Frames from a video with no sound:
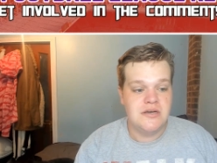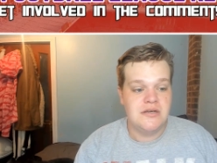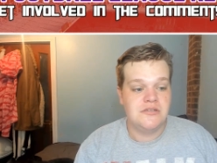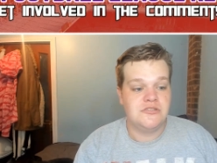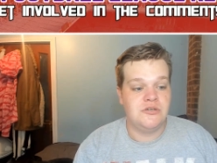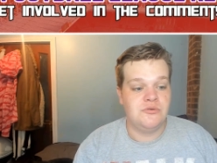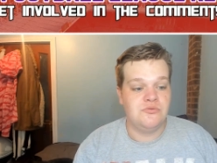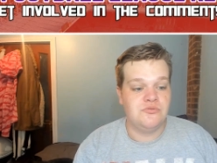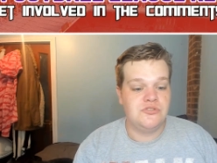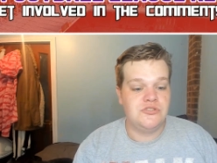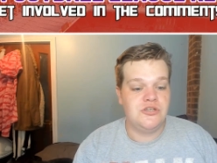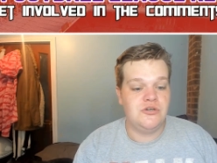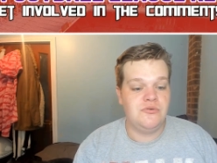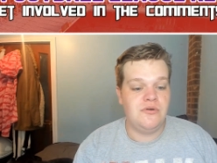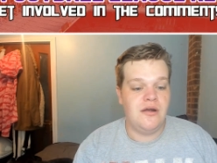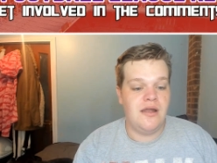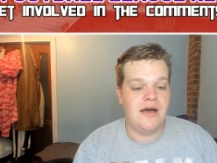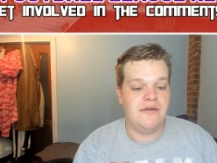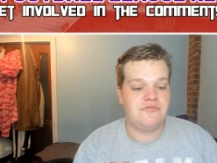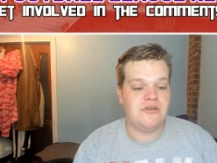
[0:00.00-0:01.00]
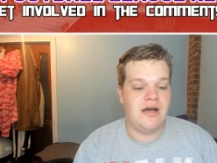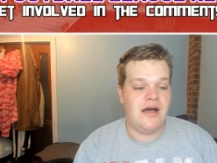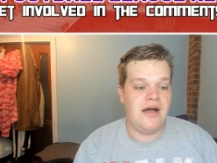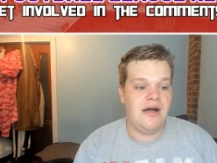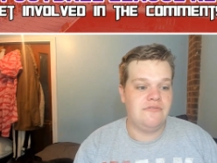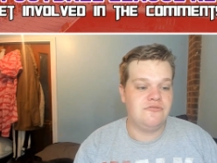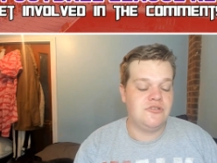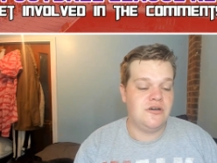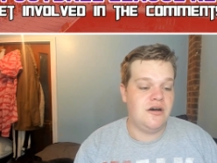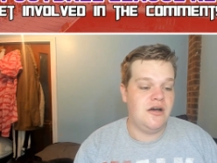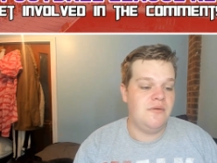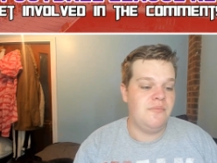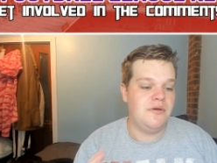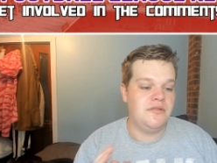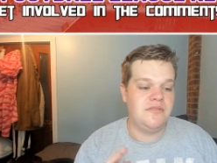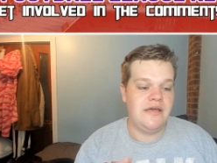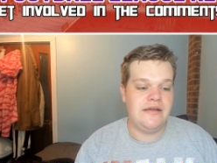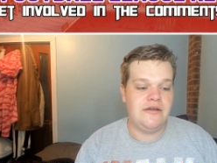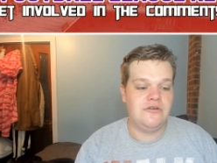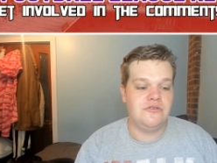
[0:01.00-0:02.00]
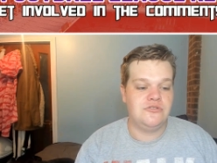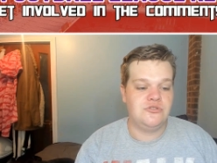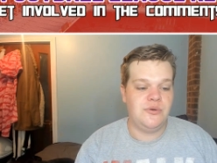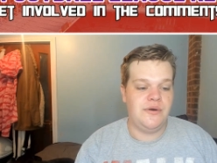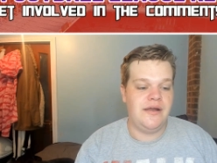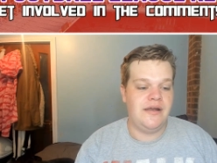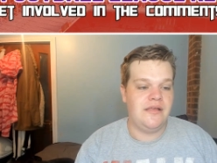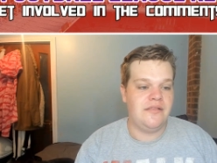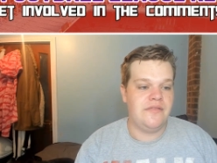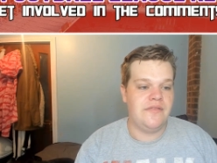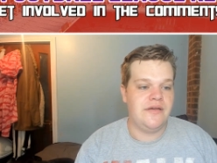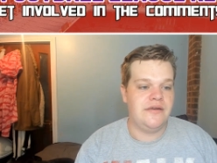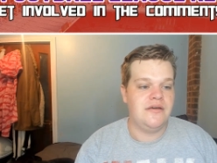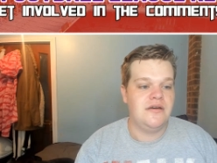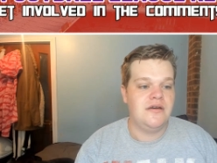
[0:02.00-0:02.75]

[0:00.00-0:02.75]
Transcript: So it was 2-0 after half-time, and they couldn't do anything,